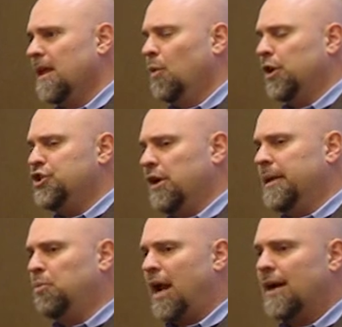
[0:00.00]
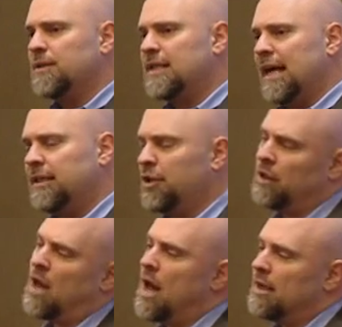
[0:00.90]
Where Jerry Brown signed into
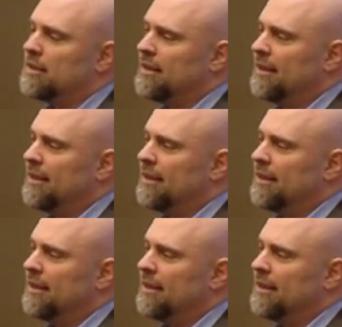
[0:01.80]
law,